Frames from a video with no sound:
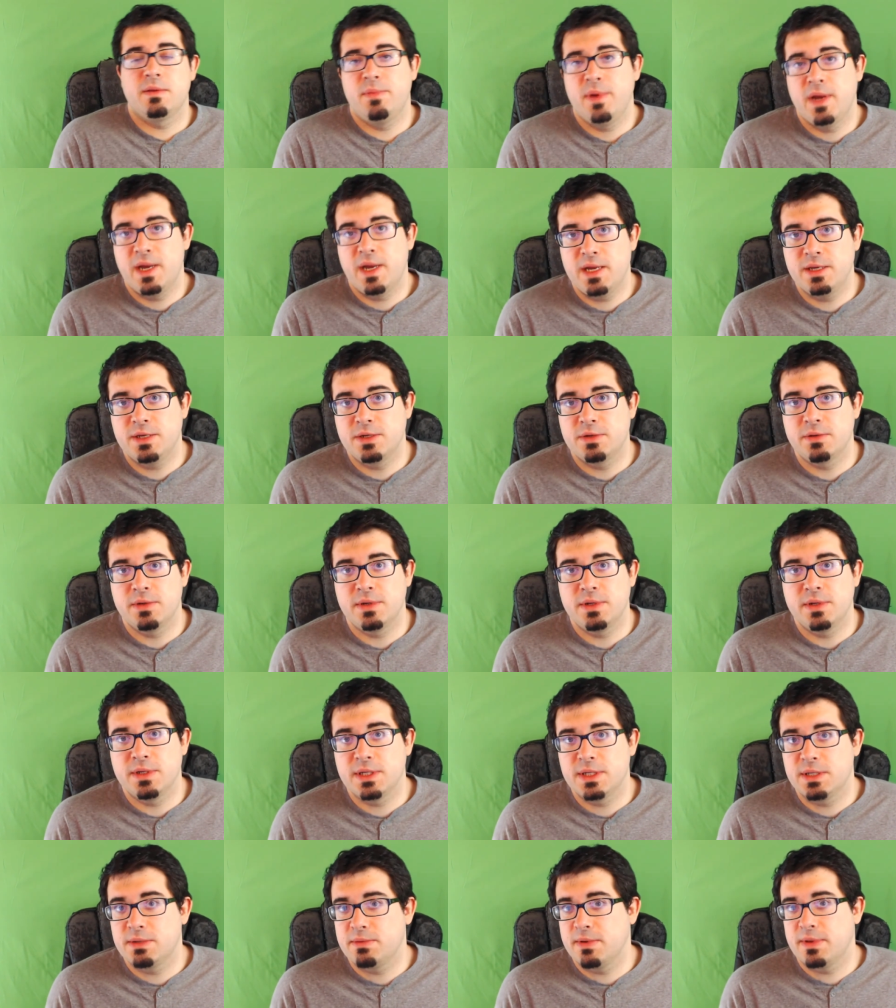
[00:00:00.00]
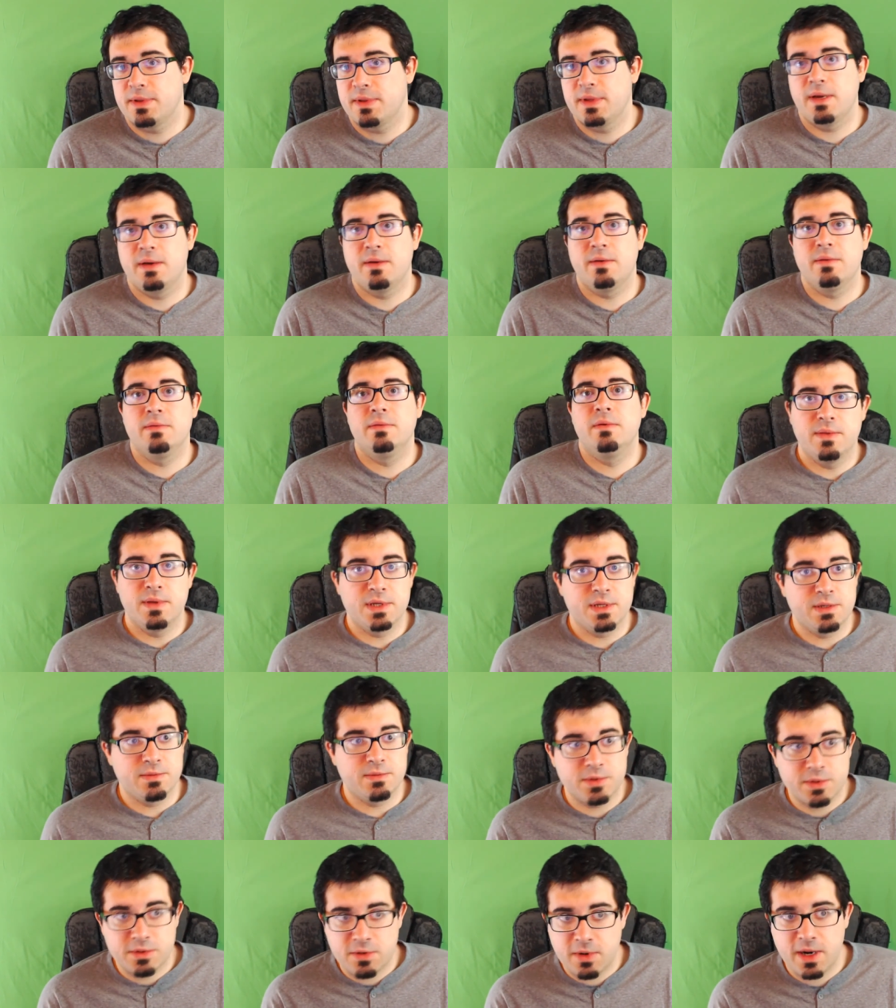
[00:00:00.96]
the patrons, without the
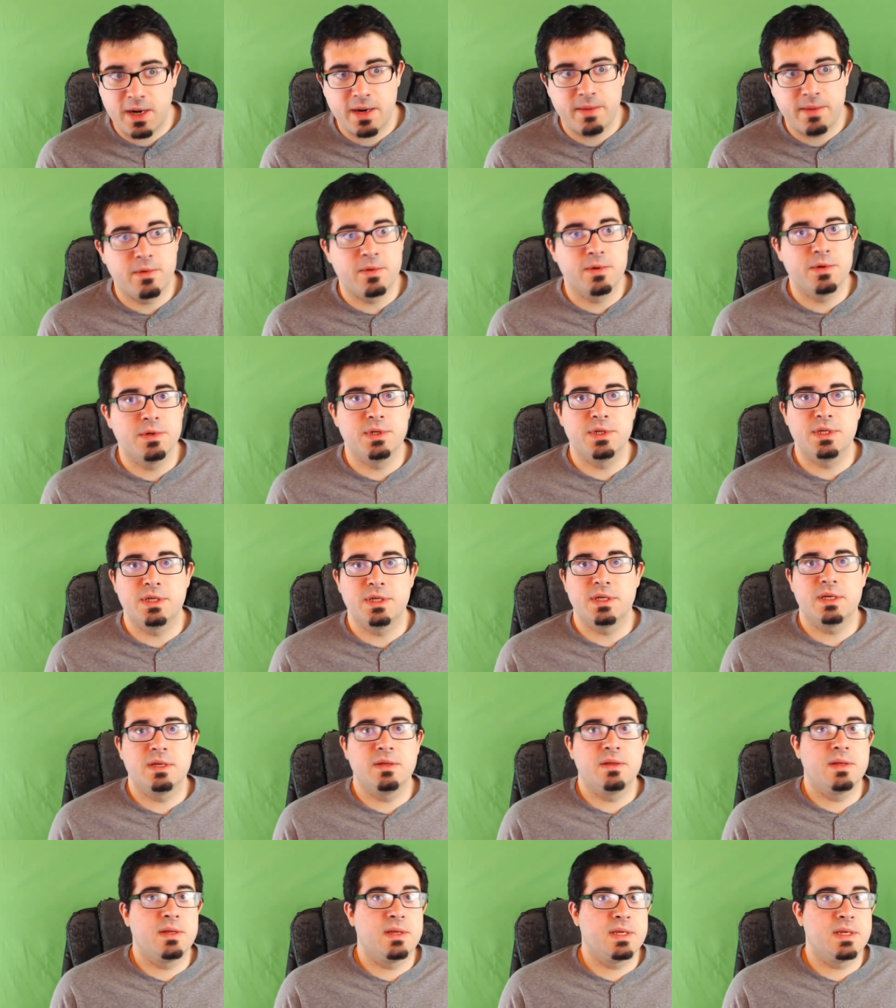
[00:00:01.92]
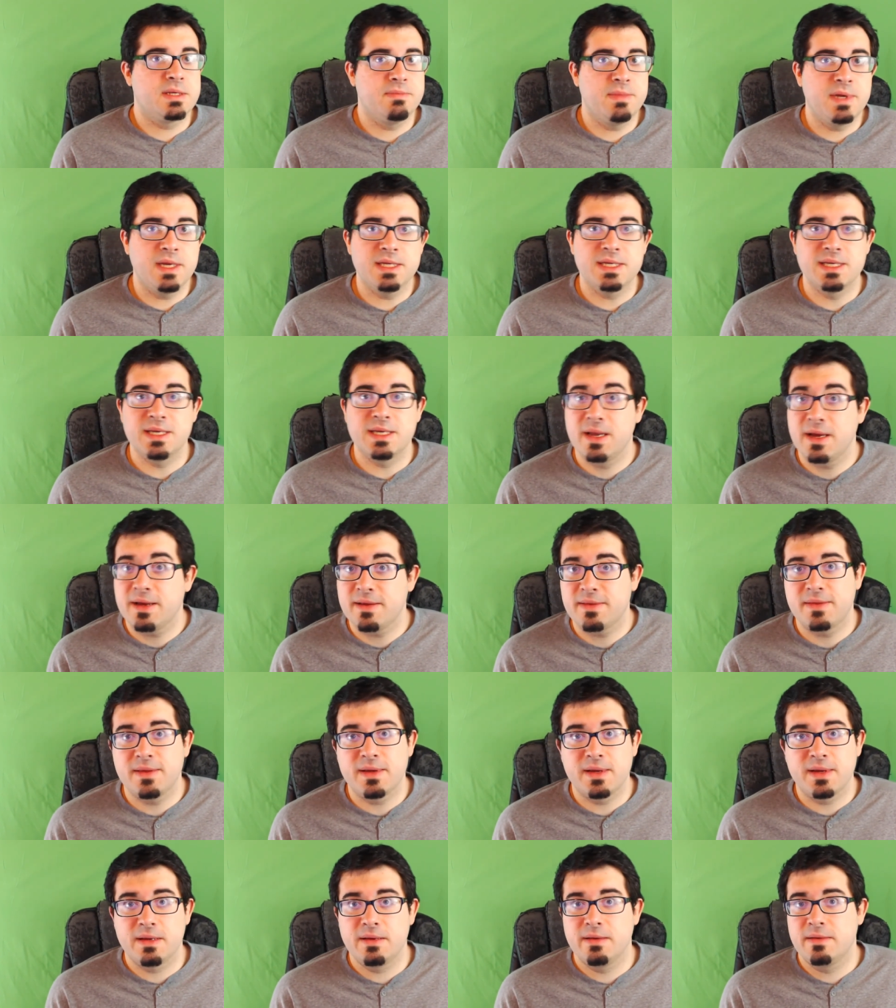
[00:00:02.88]
subscribers, this means
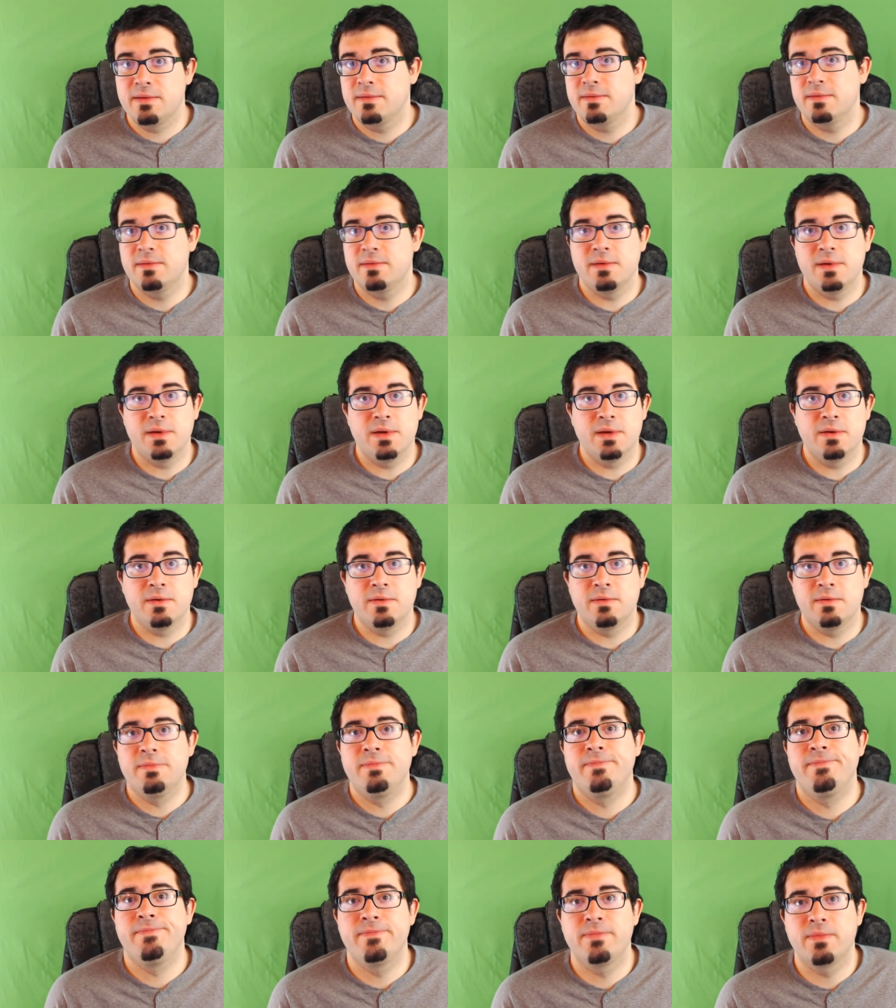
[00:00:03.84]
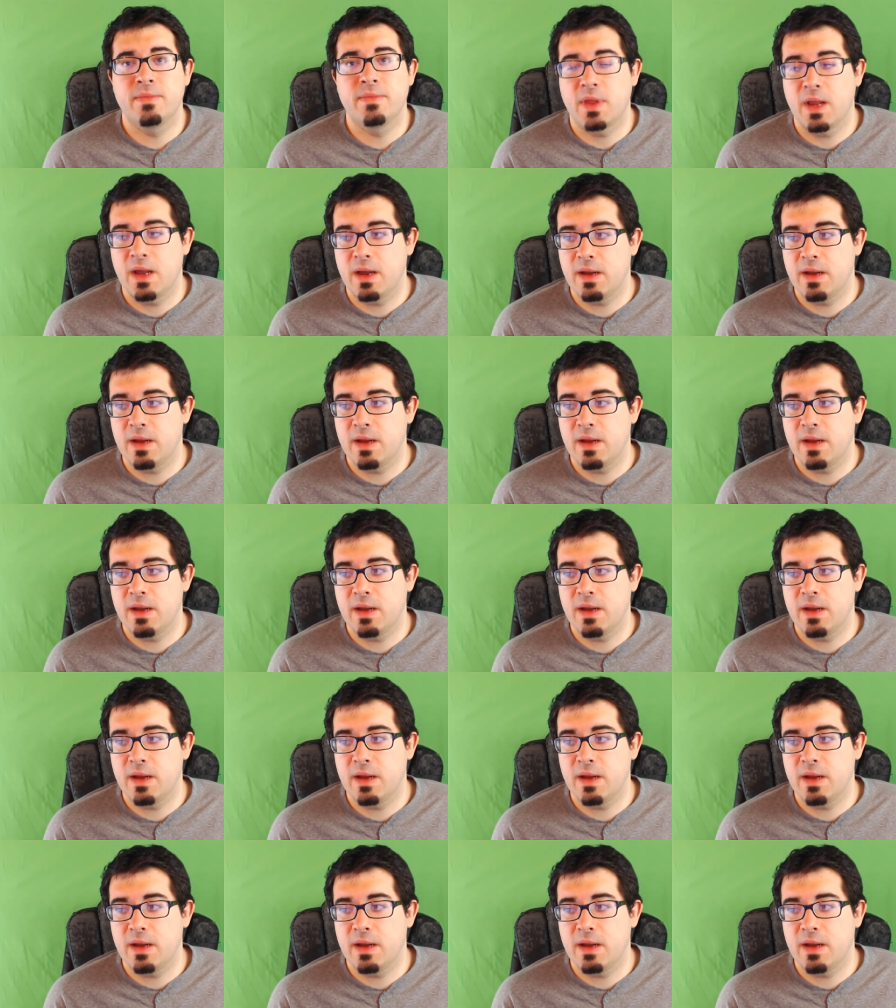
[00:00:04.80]
nothing, you know?